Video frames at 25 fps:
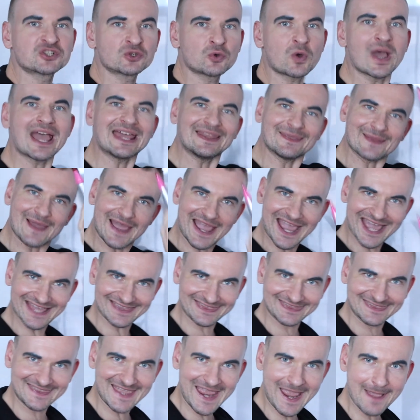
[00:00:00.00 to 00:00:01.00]
two and
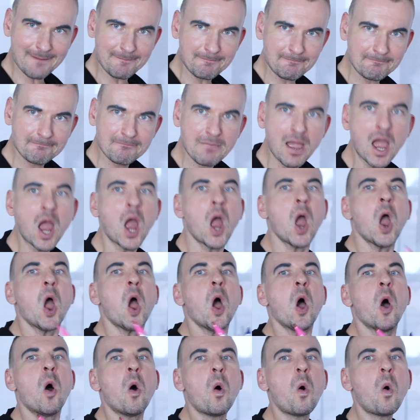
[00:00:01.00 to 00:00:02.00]
add them,
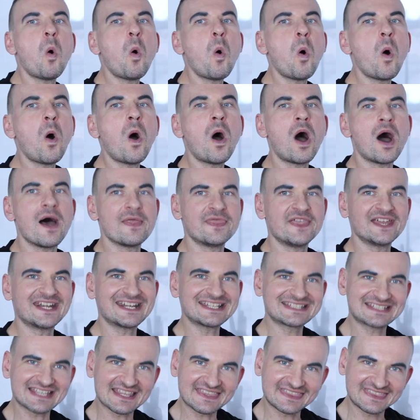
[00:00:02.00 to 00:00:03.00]
or there
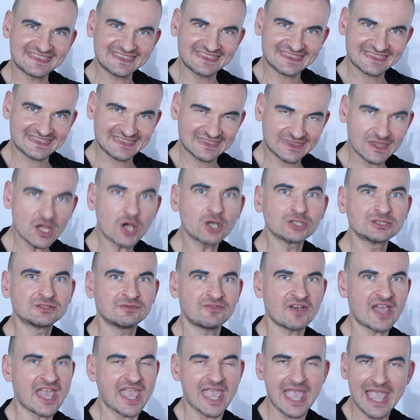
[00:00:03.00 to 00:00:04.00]
is a third
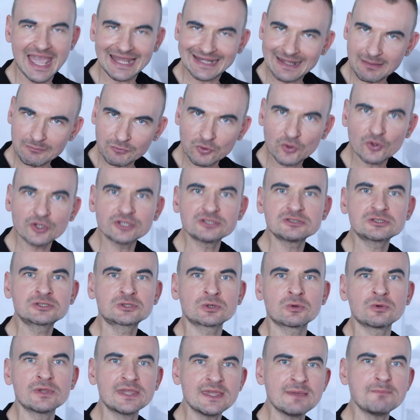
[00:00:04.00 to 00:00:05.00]
way, and I'm going
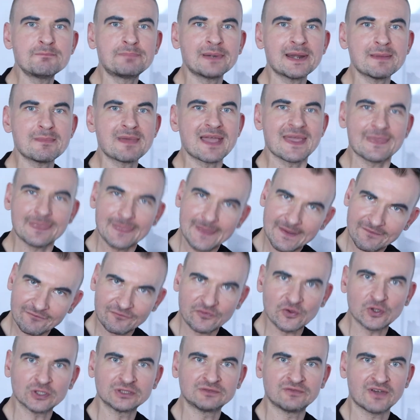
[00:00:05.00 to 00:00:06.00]
to implement the
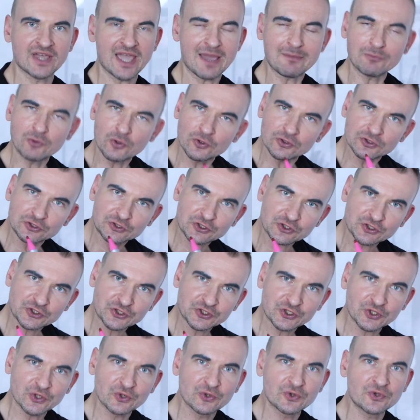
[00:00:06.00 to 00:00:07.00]
third way. I'm going to
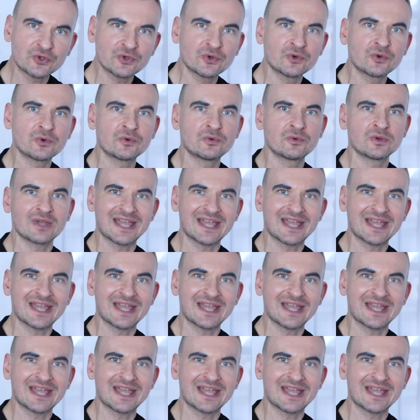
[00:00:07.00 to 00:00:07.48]
show you